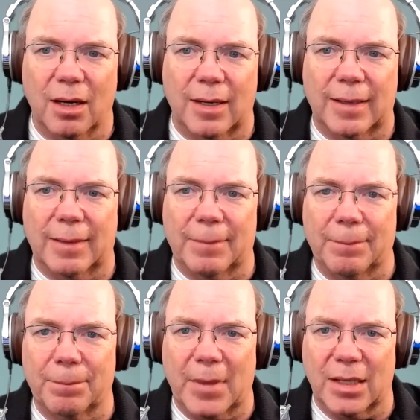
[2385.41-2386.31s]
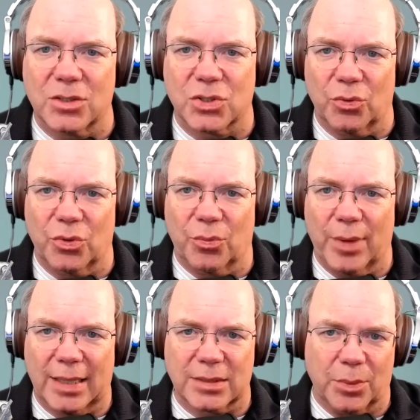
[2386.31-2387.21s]
And so your
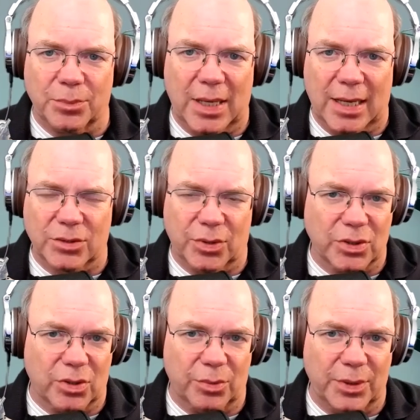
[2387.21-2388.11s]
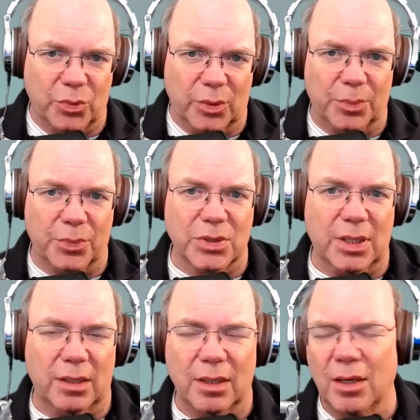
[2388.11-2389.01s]
maximum tax rate is going to be
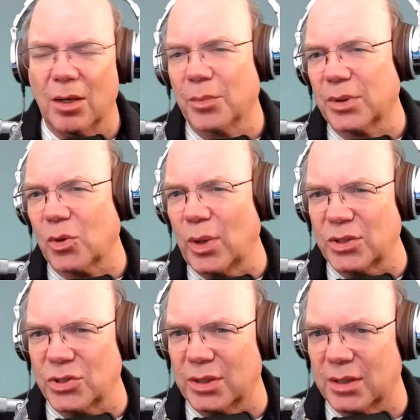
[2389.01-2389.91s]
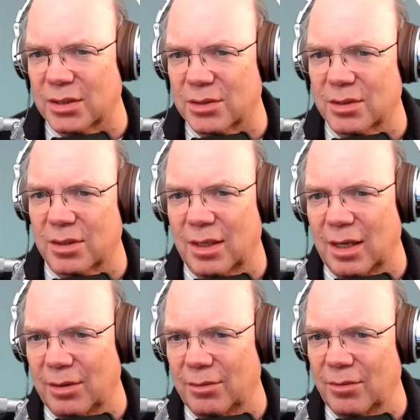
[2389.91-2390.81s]
20%. But the question is,
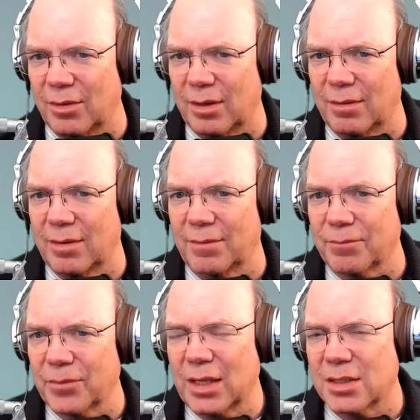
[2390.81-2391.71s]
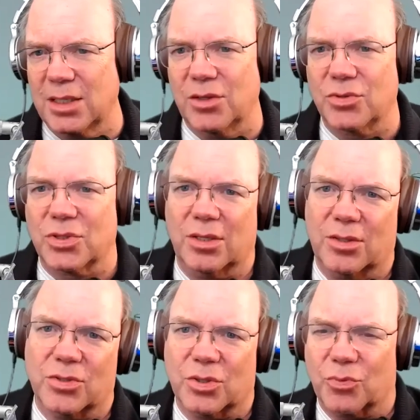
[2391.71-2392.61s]
and See, there's
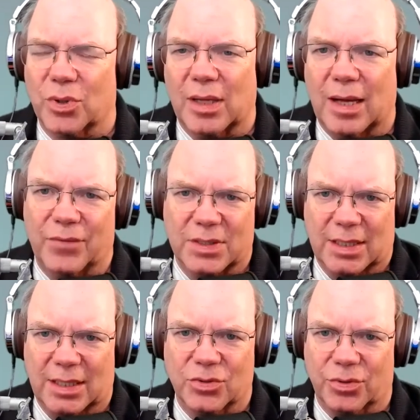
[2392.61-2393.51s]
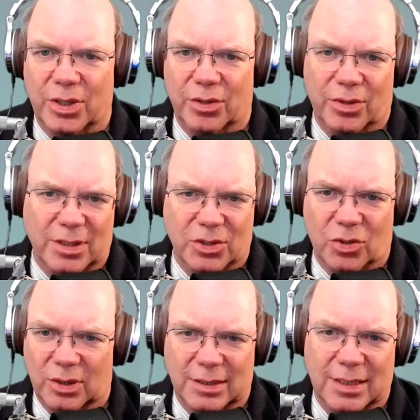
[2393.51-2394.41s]
a real obvious answer here. It's
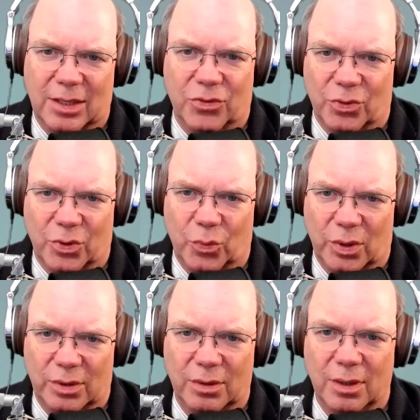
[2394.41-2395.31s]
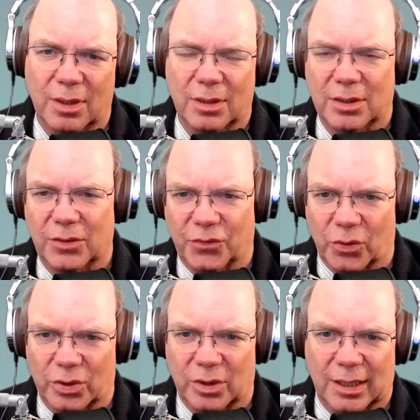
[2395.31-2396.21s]
called a 1031
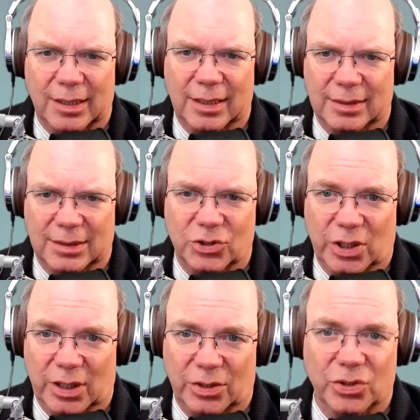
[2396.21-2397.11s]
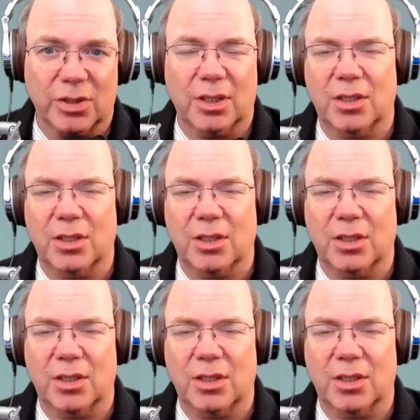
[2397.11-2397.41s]
deferred like kind exchange.